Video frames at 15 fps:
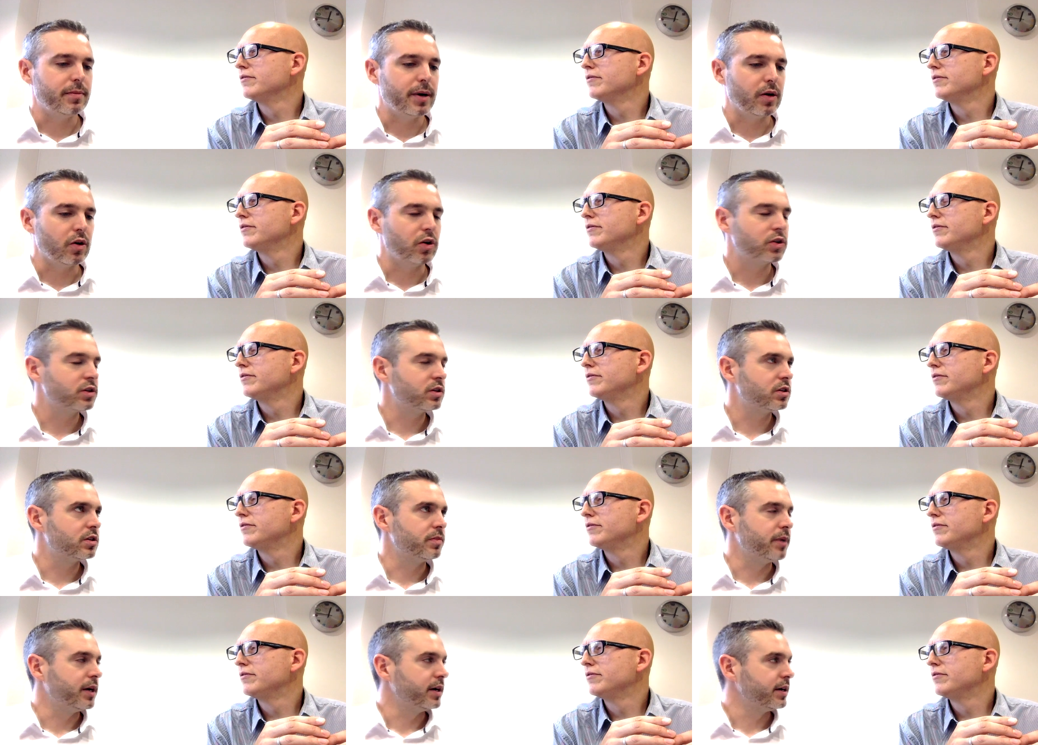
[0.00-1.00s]
Speaker 1: about
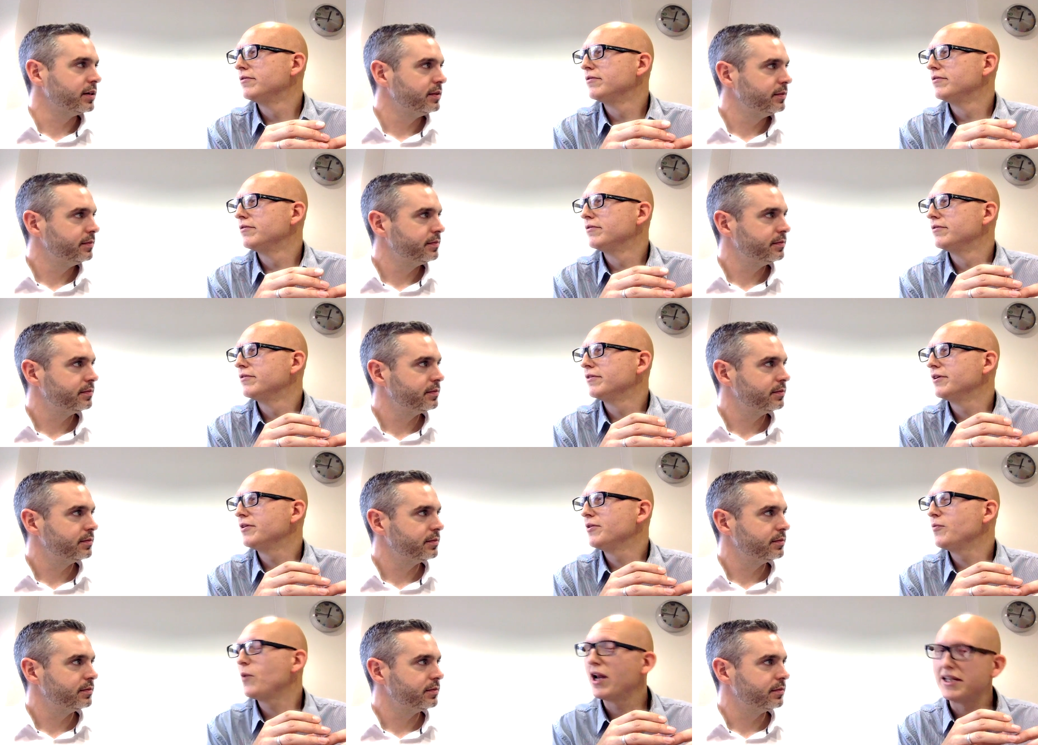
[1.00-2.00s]
Octopi.
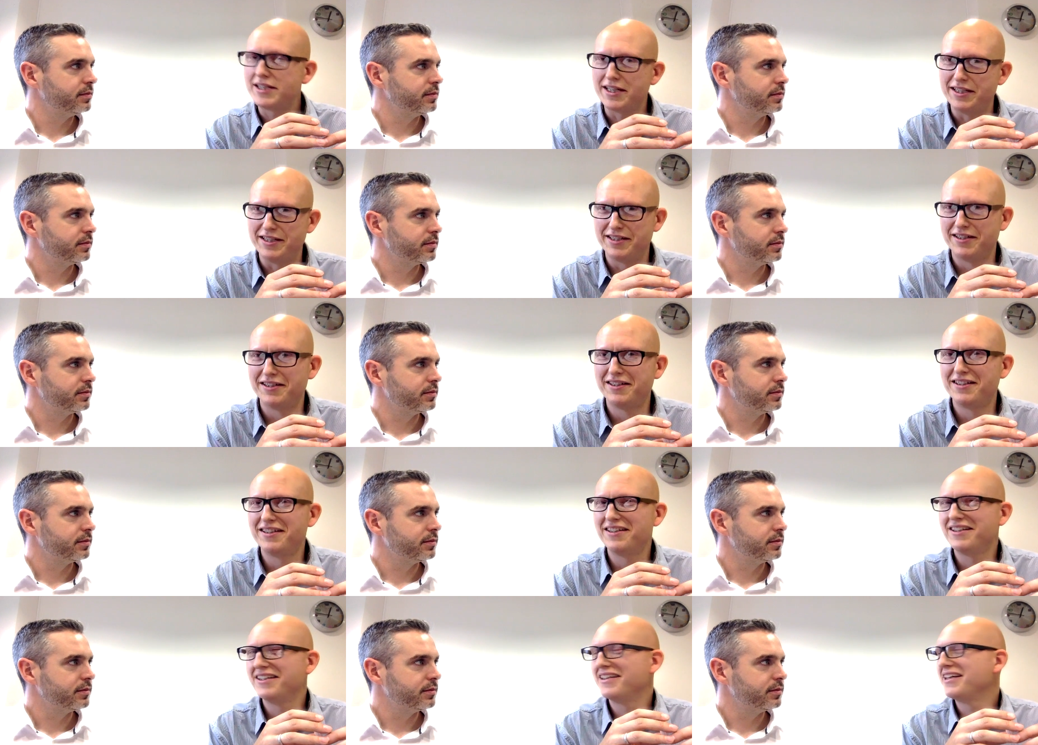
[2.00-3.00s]
Well, I did.
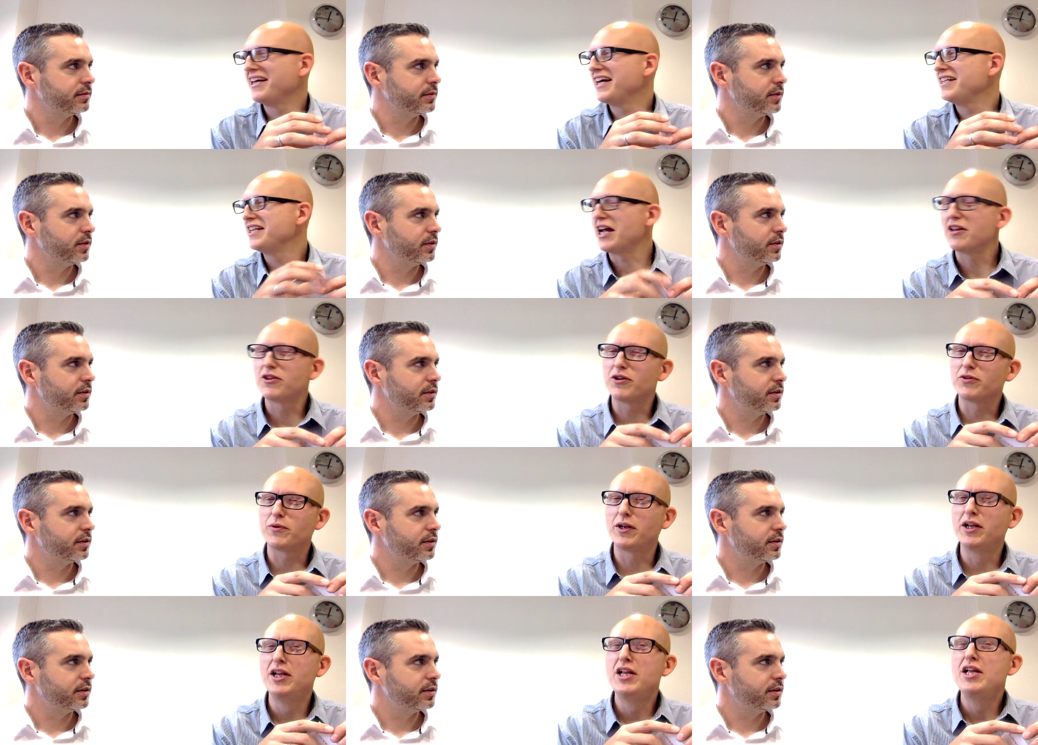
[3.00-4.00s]
Speaker 2: I did. I thought,
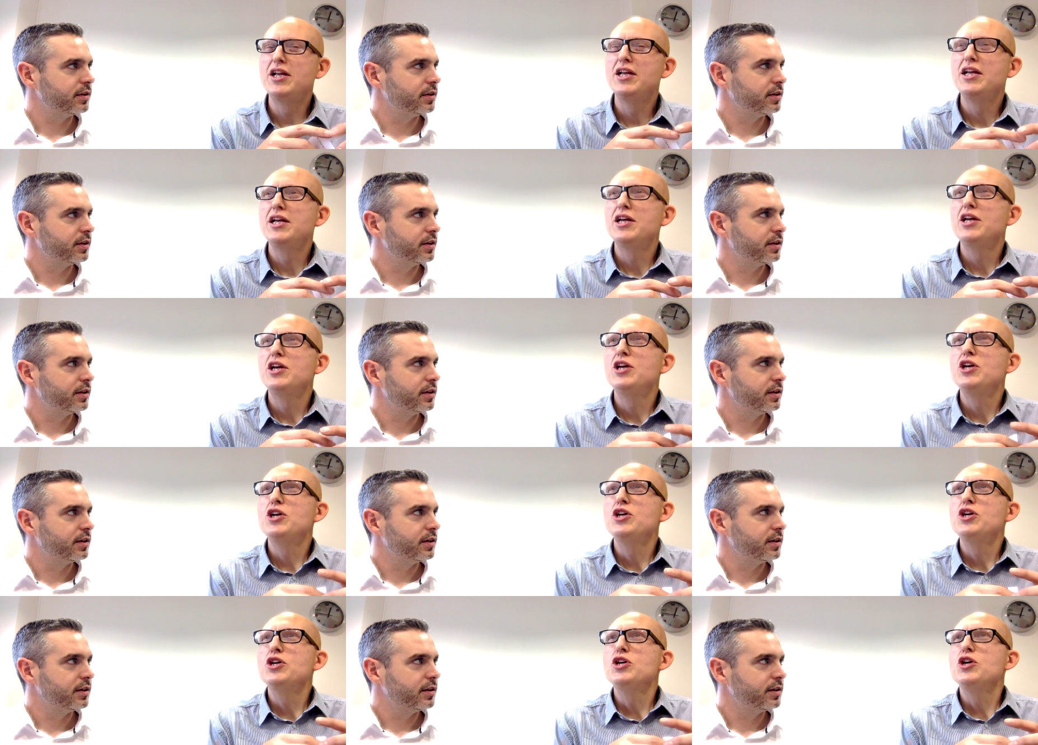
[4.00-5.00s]
well,
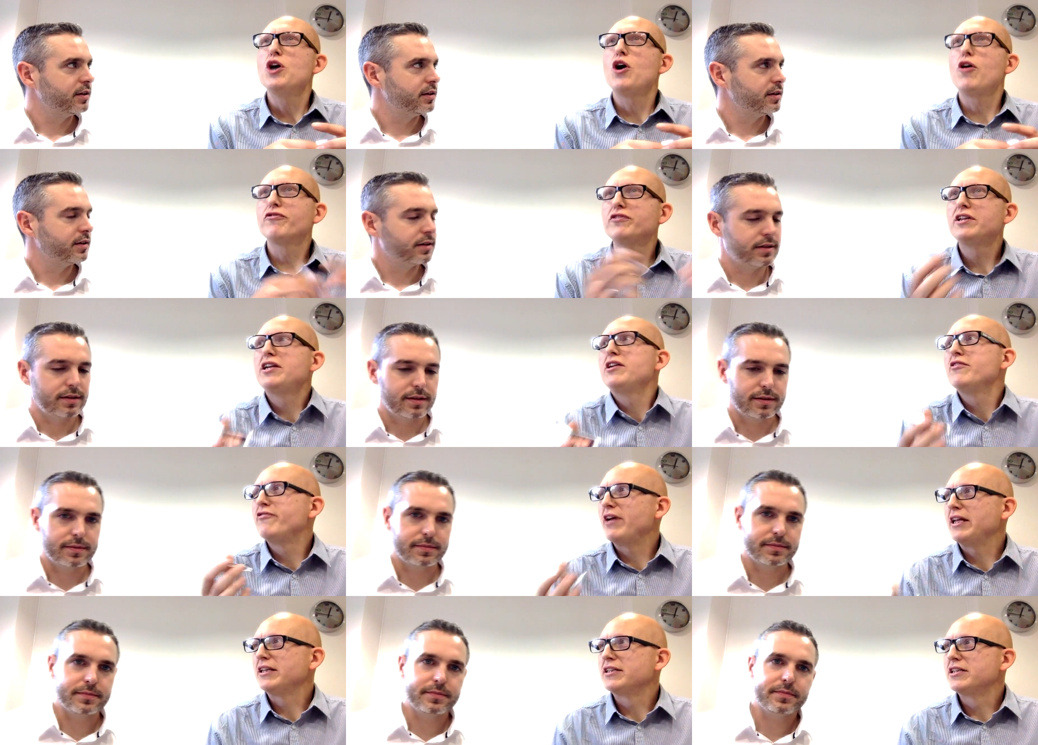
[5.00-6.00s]
often an
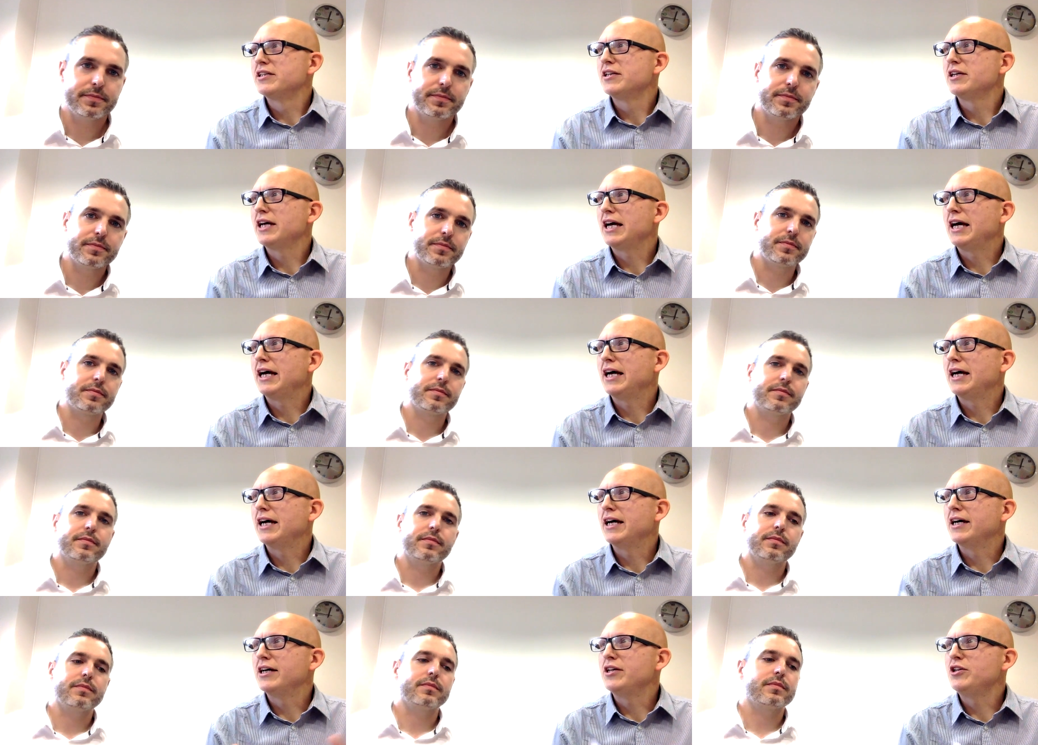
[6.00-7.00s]
event
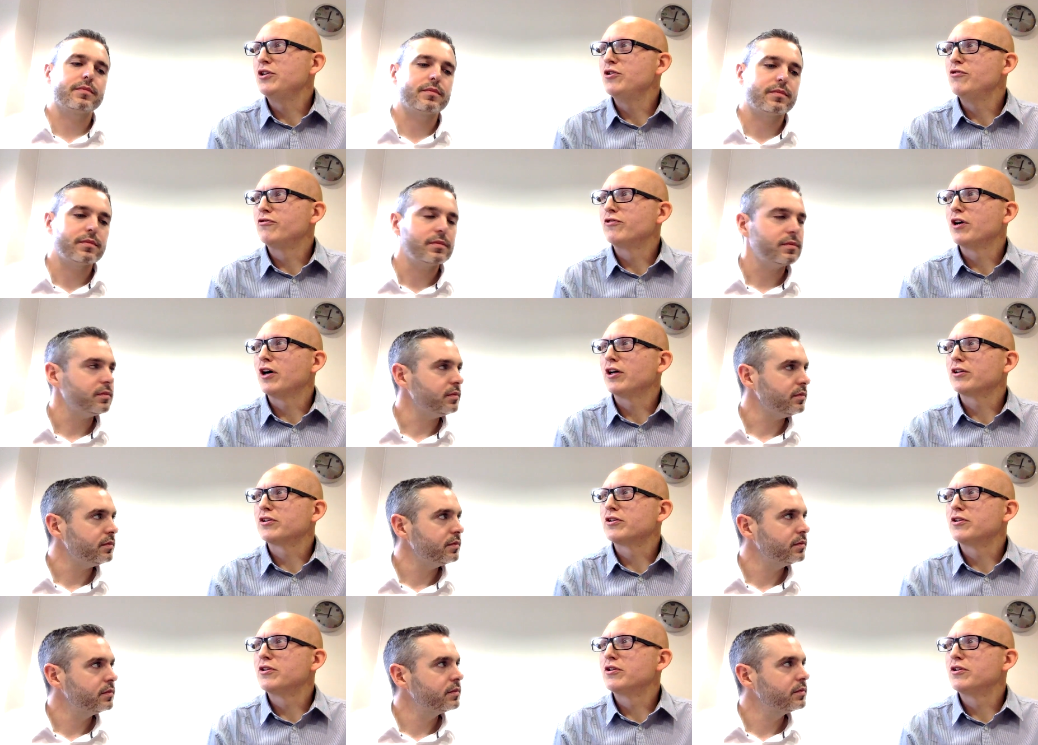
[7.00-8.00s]
uh, you've got